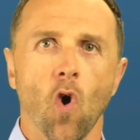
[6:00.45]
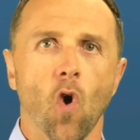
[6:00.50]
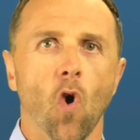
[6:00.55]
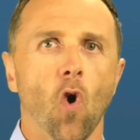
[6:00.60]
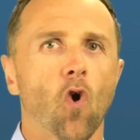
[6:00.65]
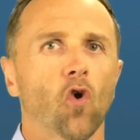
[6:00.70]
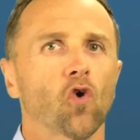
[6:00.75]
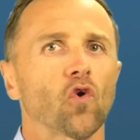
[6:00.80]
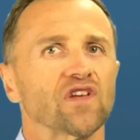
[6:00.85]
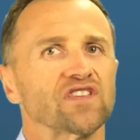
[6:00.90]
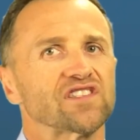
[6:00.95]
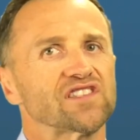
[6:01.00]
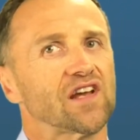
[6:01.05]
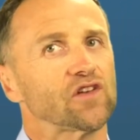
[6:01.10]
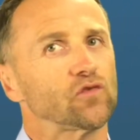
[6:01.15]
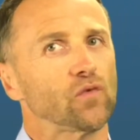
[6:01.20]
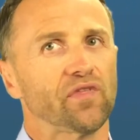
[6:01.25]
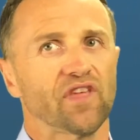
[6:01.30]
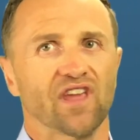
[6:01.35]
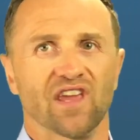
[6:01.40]
Always start
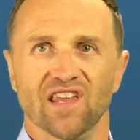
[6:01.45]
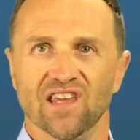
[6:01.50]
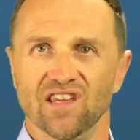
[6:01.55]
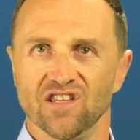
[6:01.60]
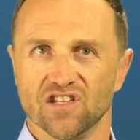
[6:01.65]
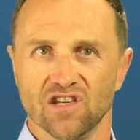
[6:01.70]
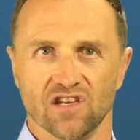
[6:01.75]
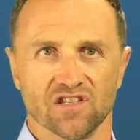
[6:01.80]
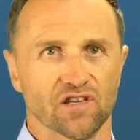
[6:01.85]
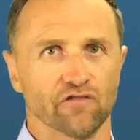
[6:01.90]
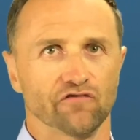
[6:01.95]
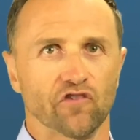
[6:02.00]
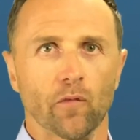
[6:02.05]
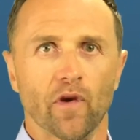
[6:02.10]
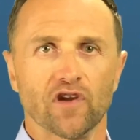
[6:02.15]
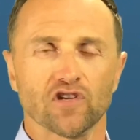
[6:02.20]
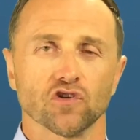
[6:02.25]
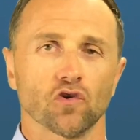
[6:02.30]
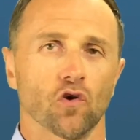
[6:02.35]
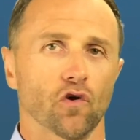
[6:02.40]
with the easiest
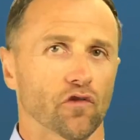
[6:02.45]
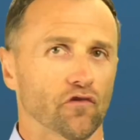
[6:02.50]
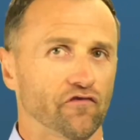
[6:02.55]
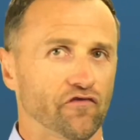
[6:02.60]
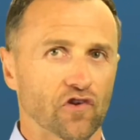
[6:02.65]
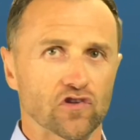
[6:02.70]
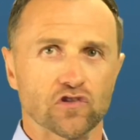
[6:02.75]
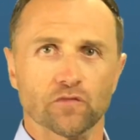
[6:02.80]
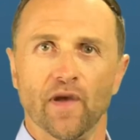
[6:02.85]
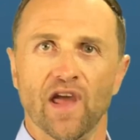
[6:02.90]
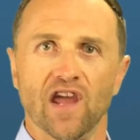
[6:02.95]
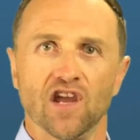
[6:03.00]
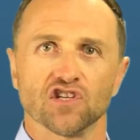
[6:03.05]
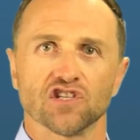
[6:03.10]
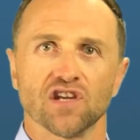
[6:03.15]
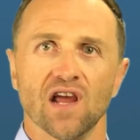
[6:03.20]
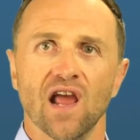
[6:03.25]
information on the first page